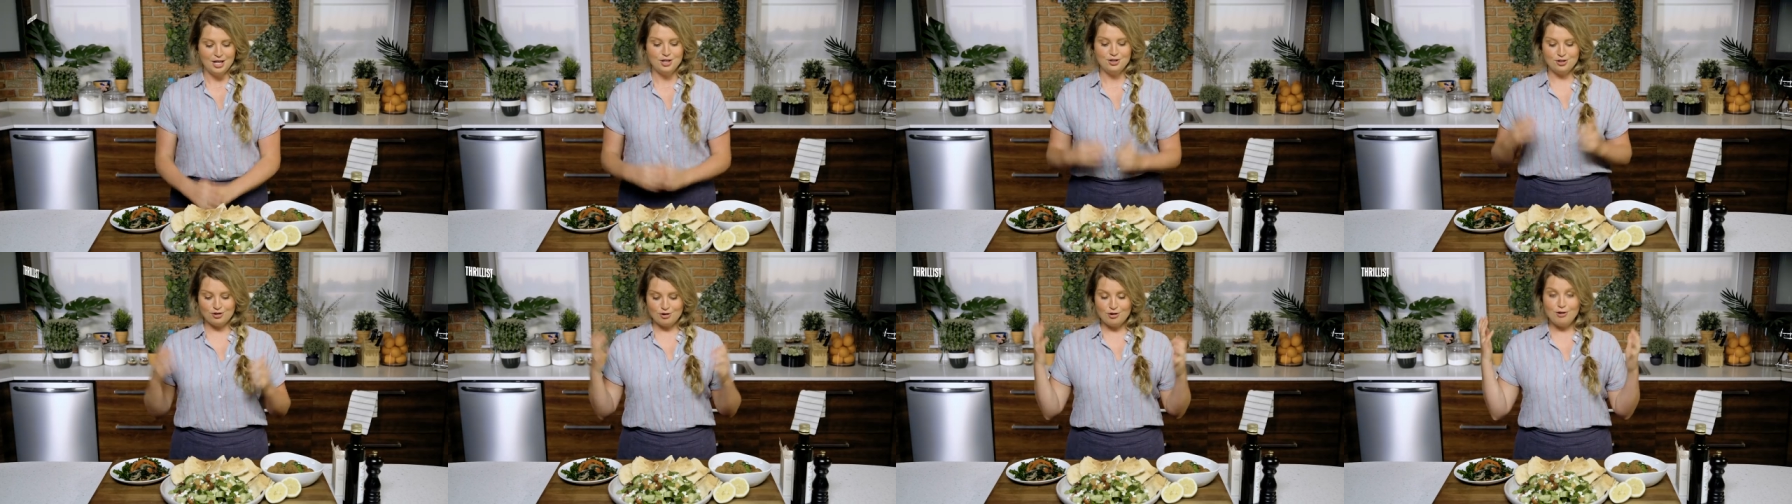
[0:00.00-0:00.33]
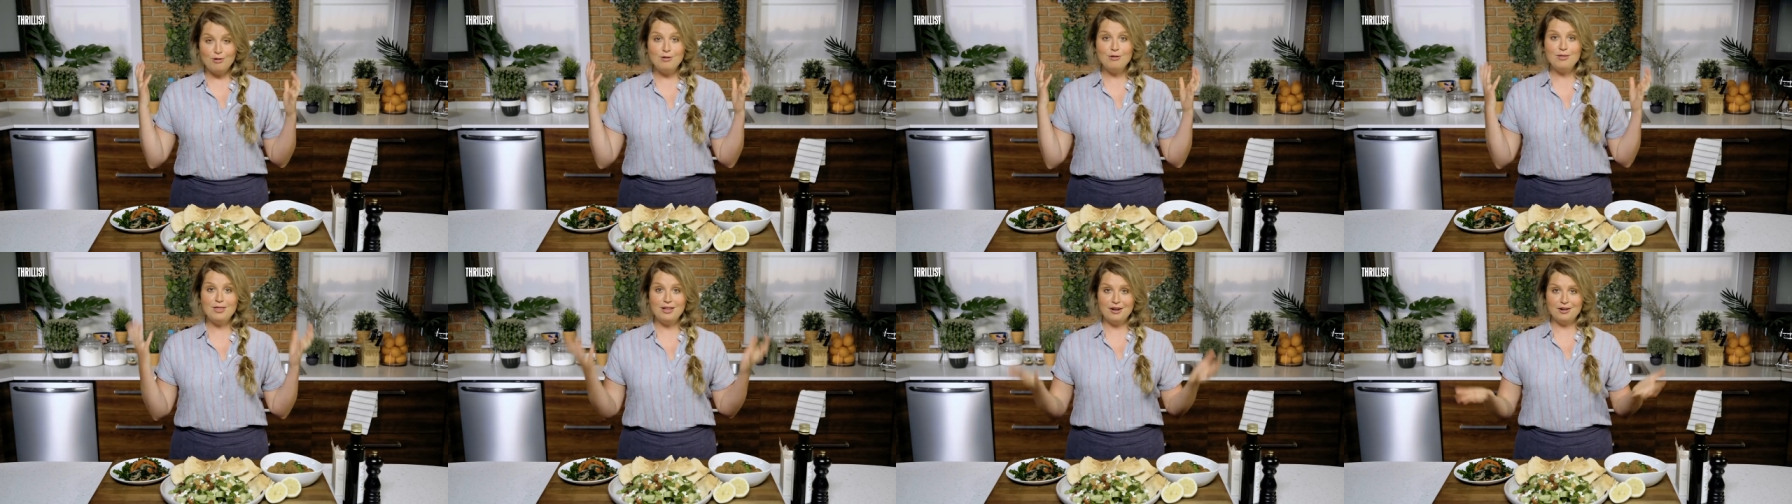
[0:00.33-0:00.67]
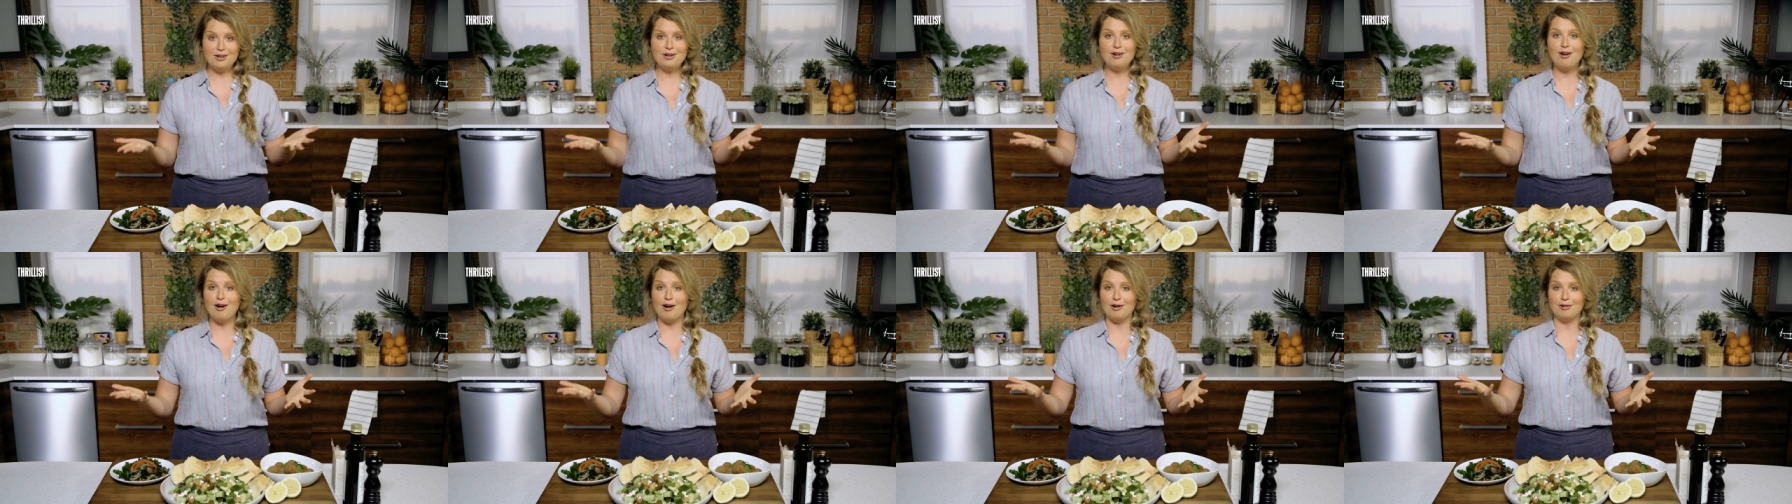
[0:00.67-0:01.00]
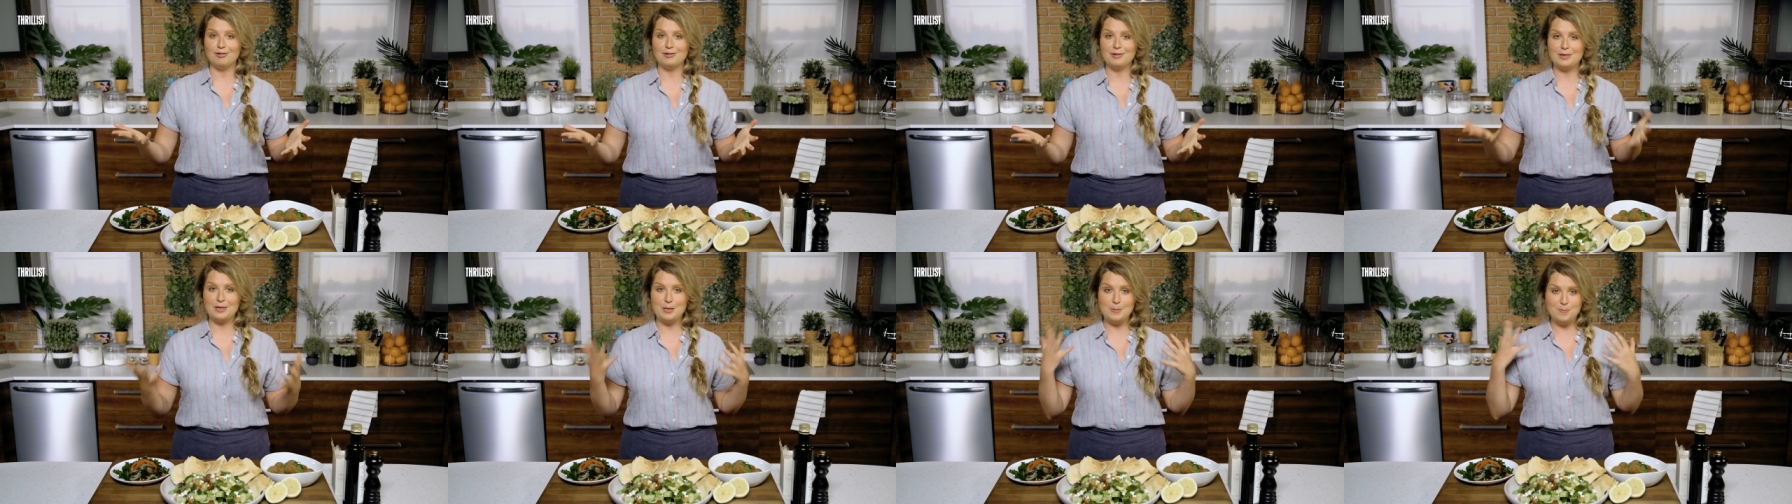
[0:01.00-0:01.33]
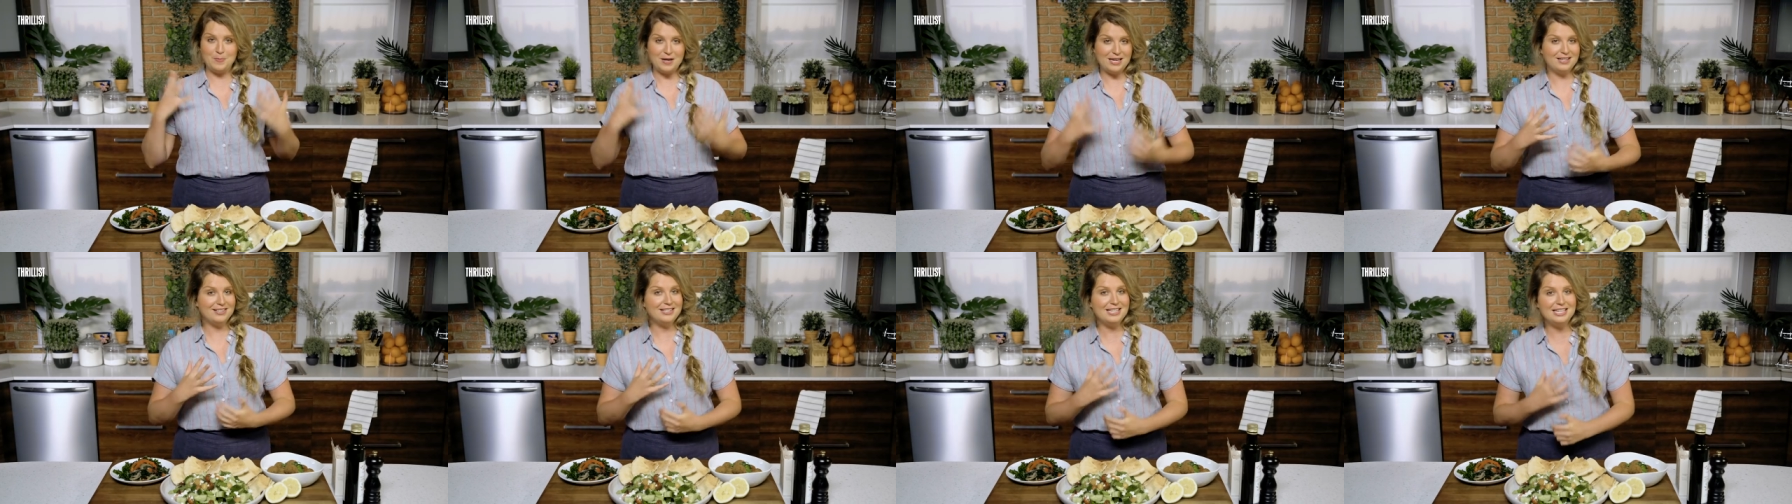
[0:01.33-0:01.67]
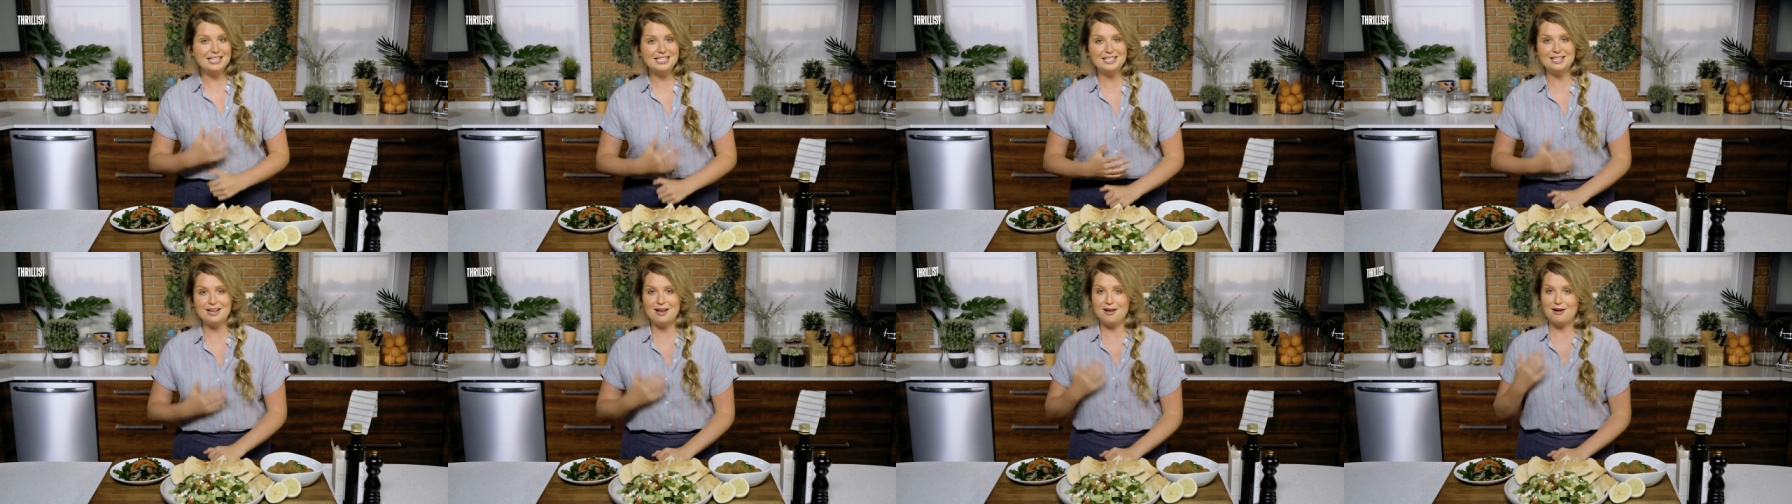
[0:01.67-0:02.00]
So there you go, the
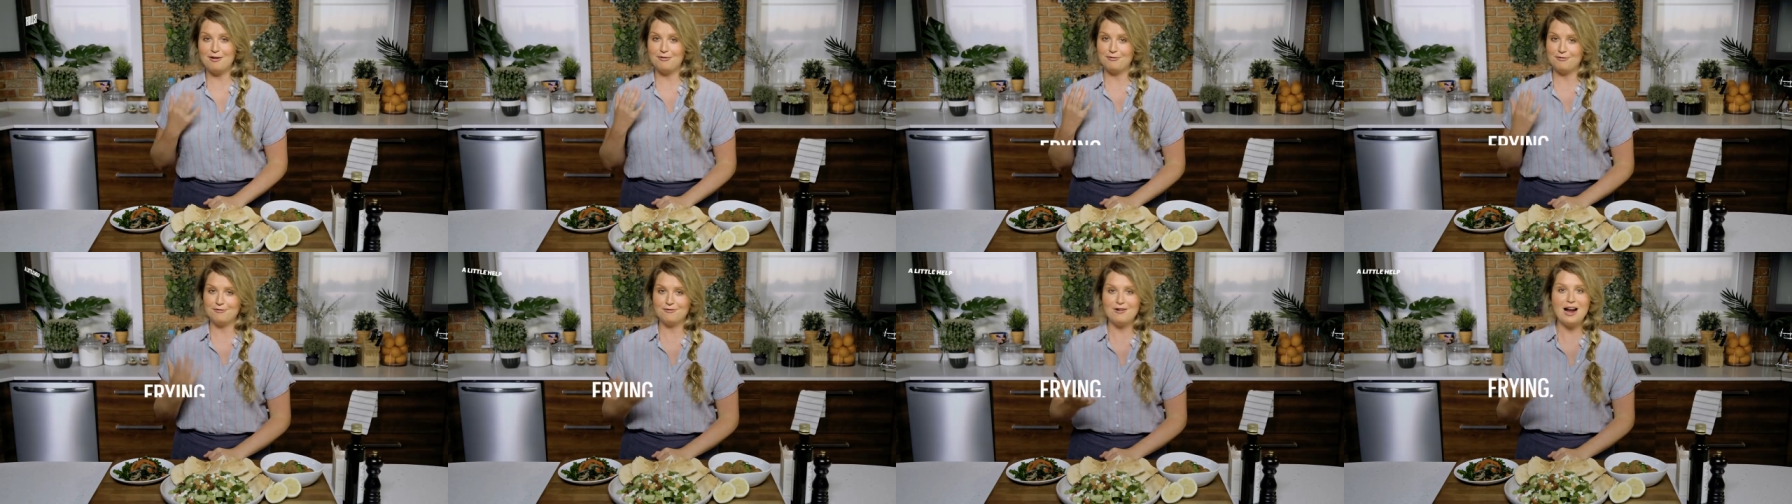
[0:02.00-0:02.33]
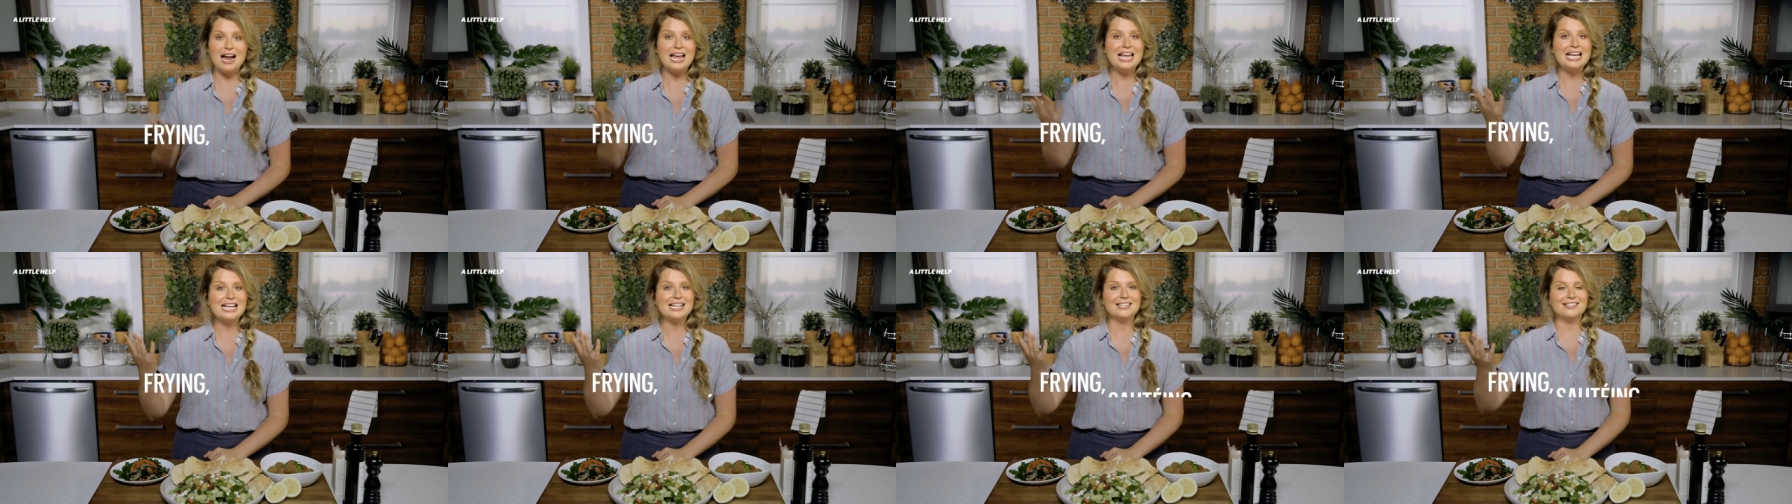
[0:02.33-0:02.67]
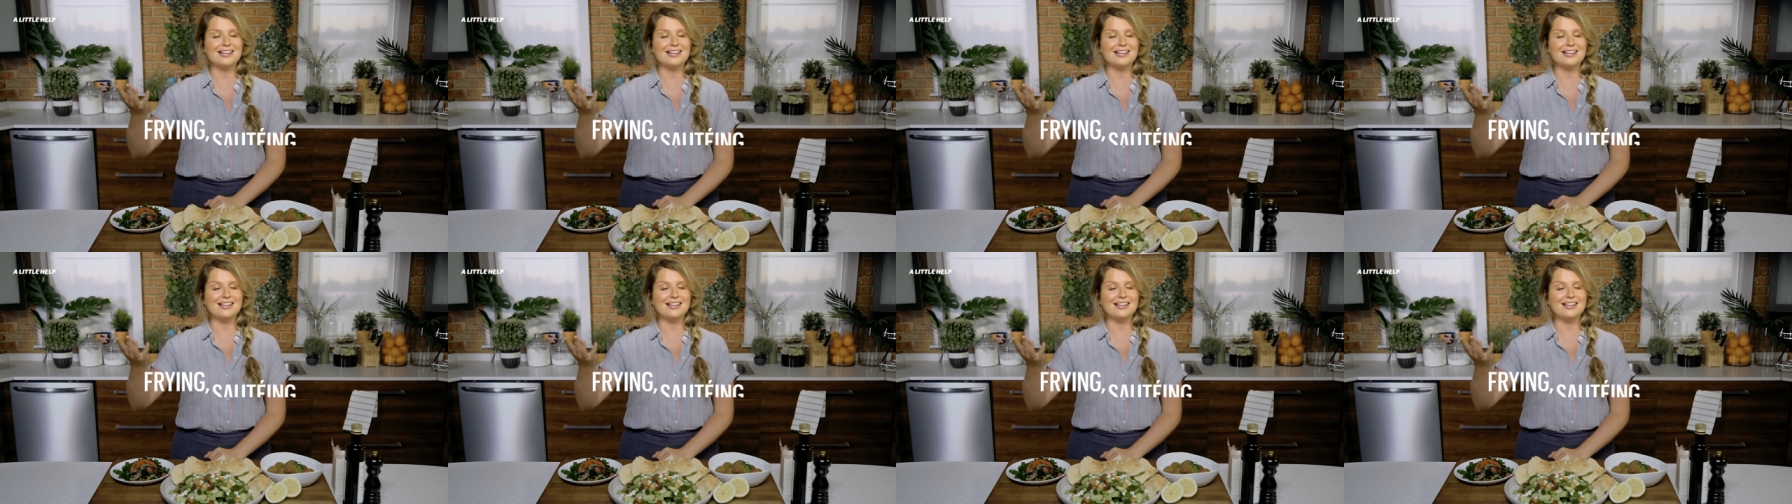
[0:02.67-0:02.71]
basics of frying,